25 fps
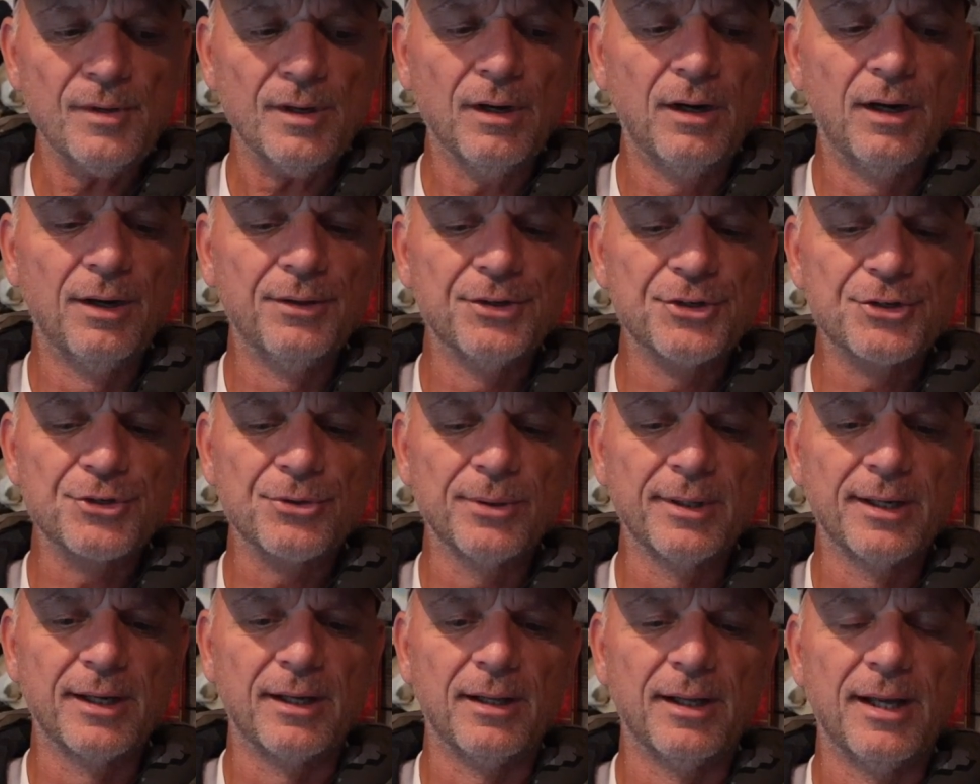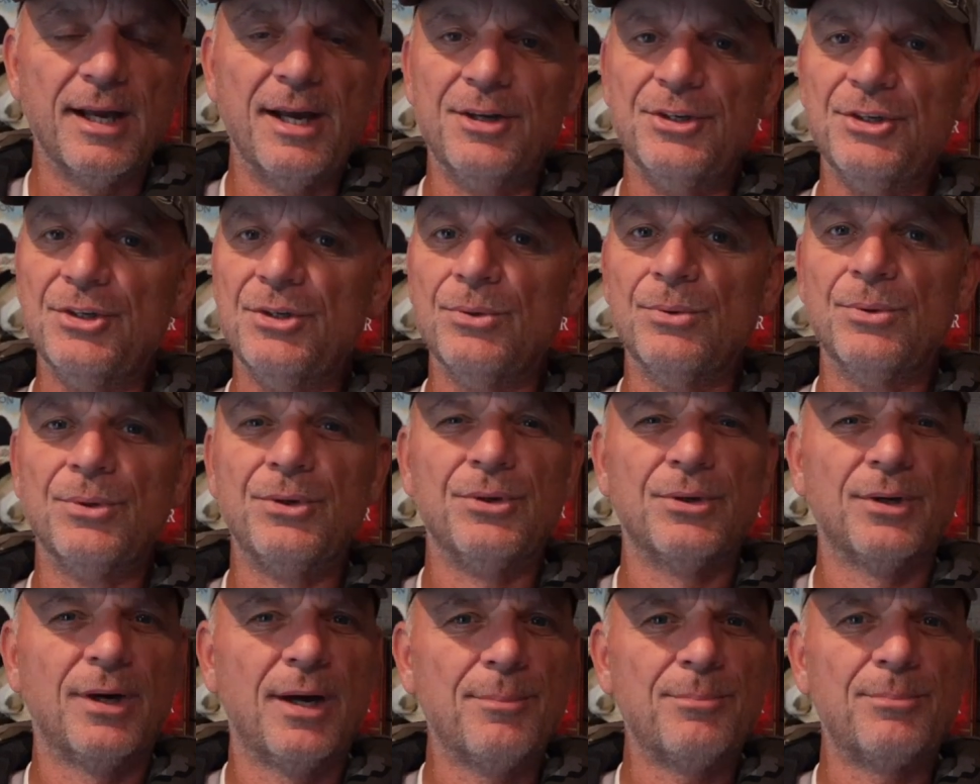on the trail. And you
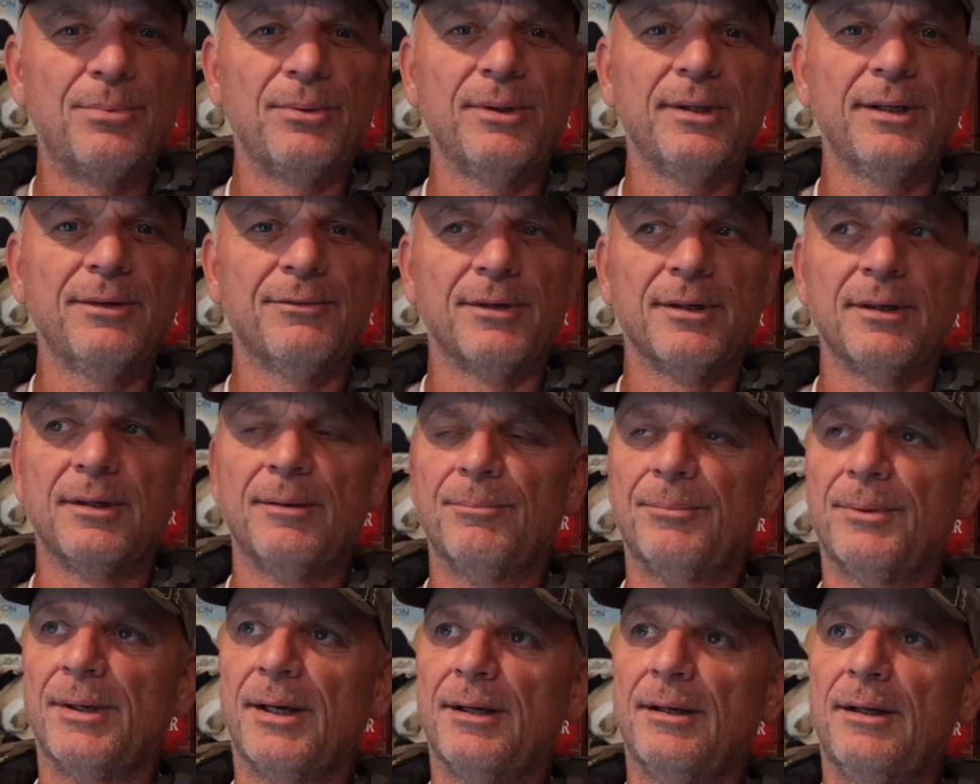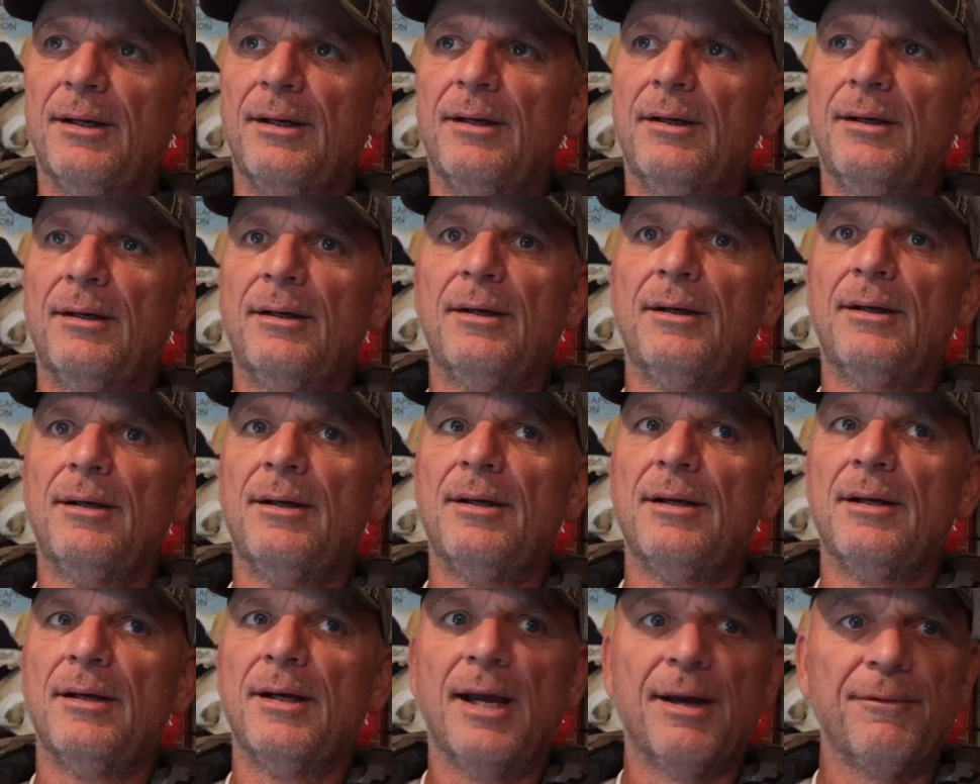would not believe it, but
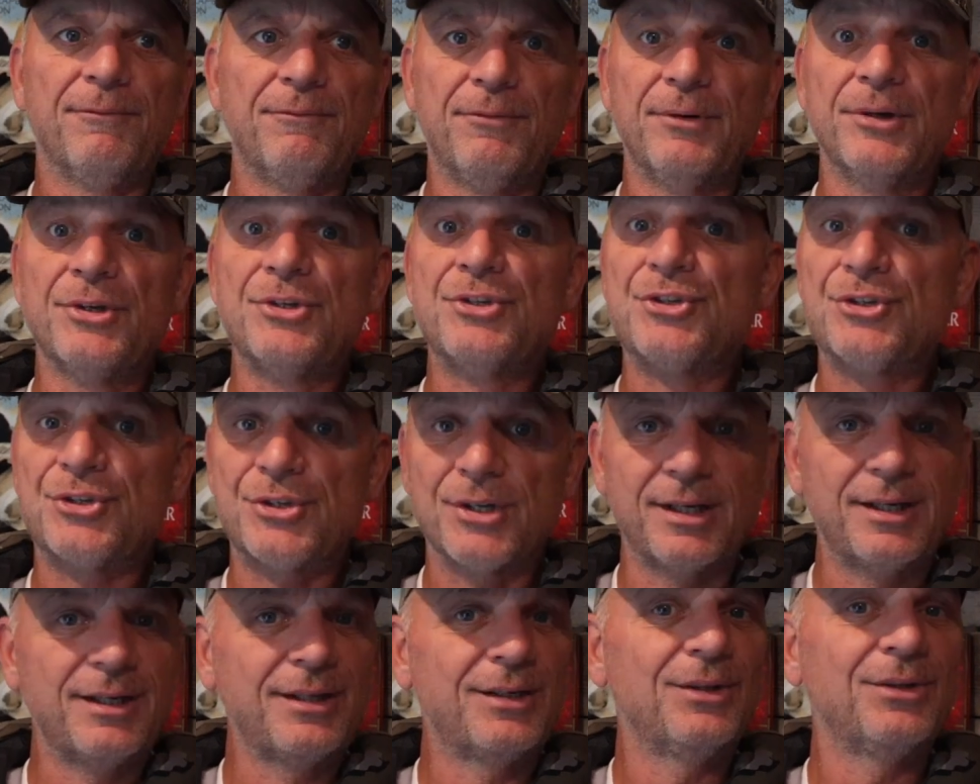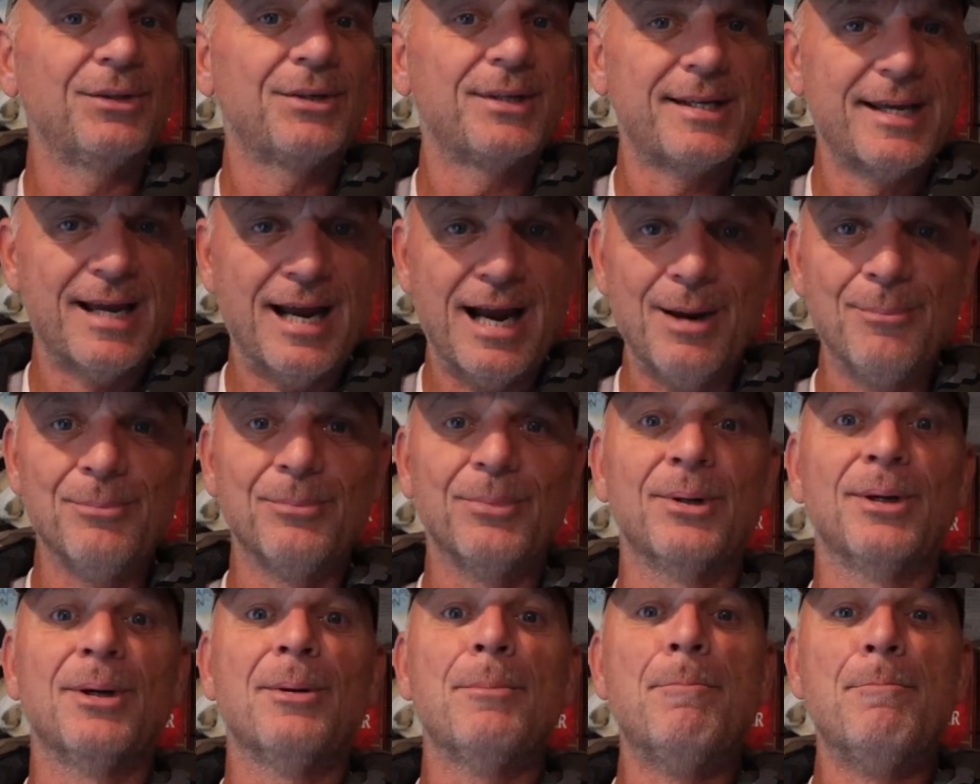every single
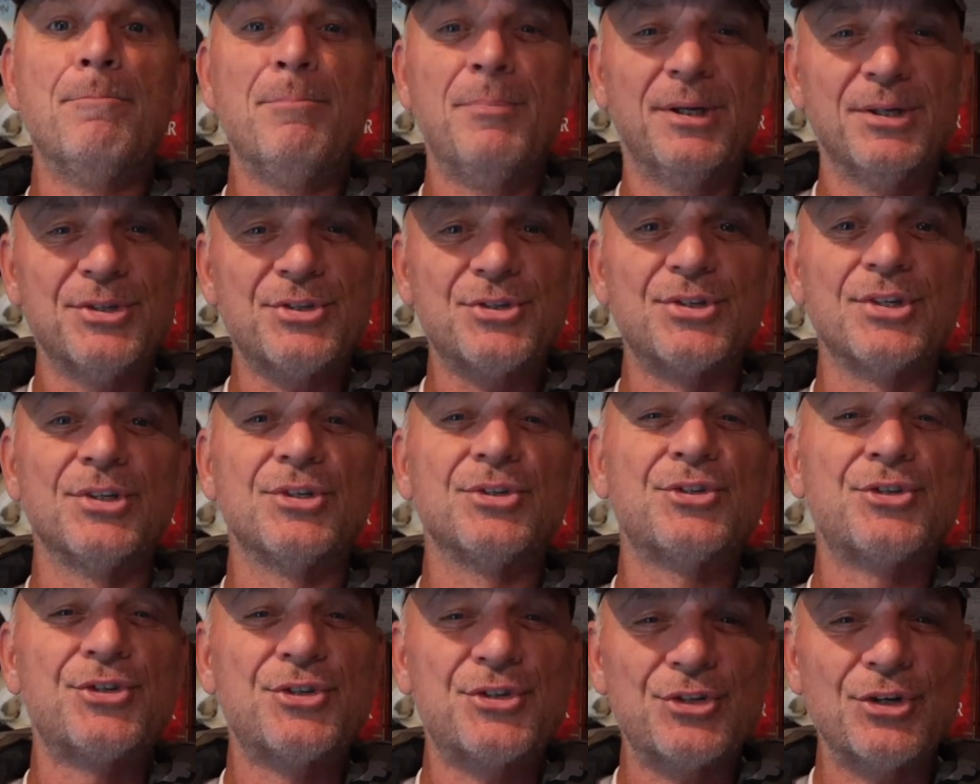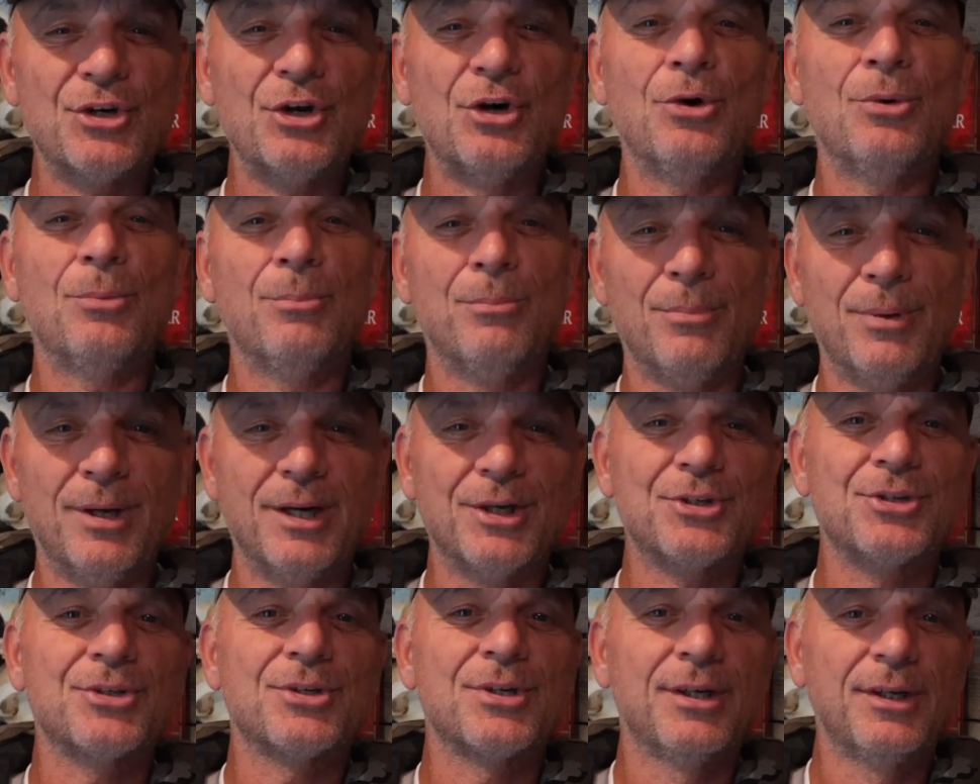camera misses so
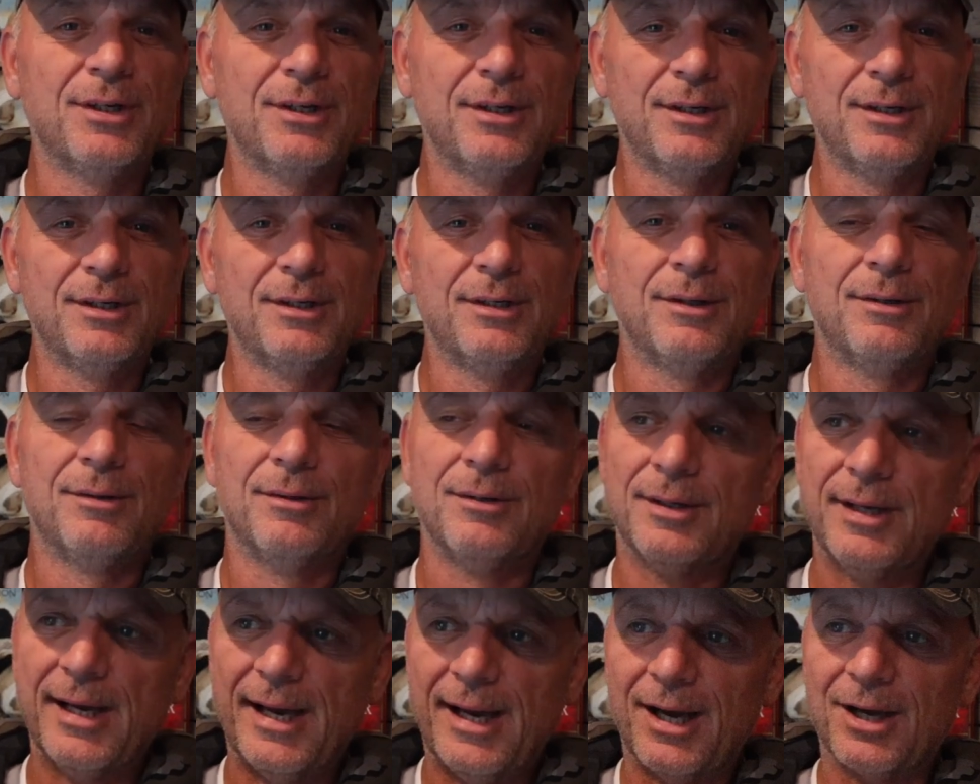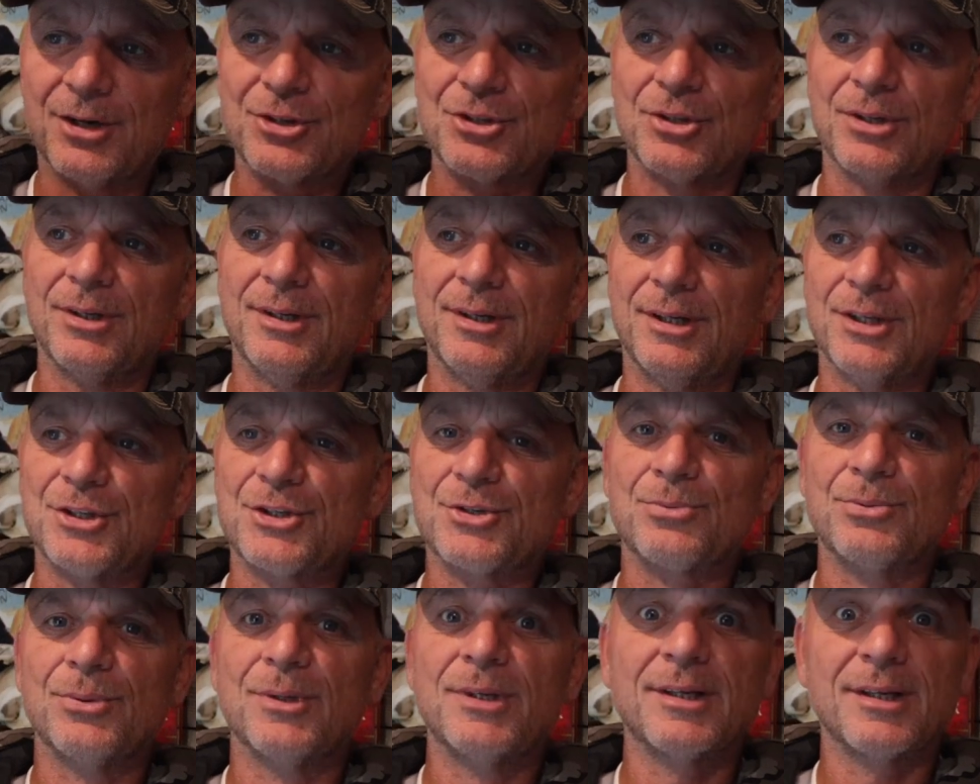much action,
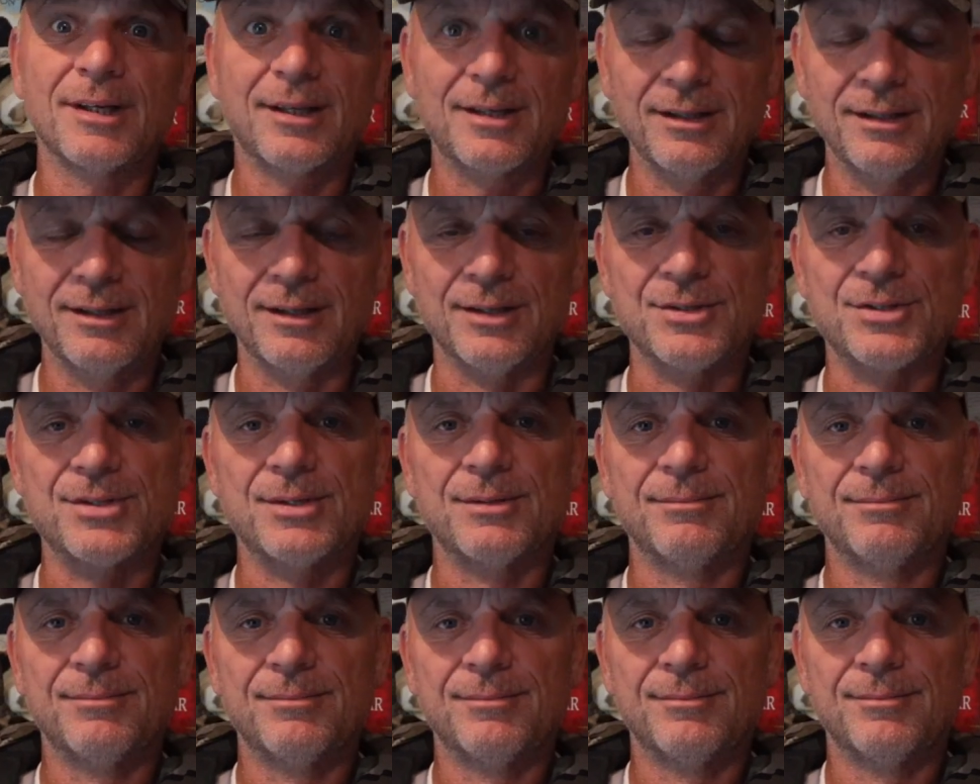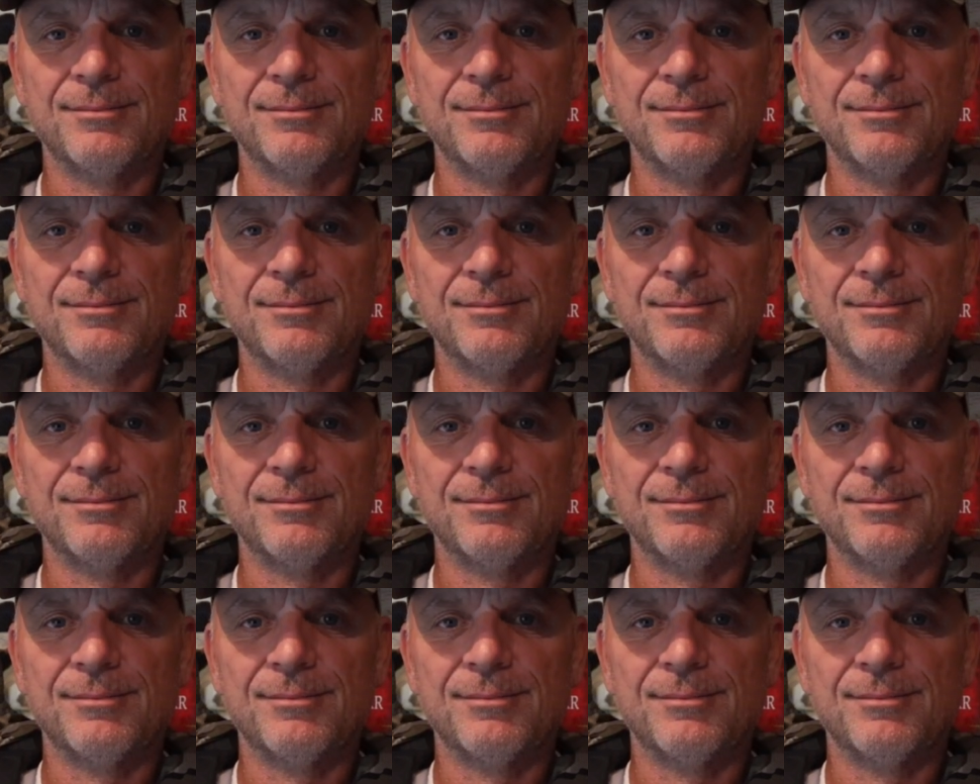it's ridiculous.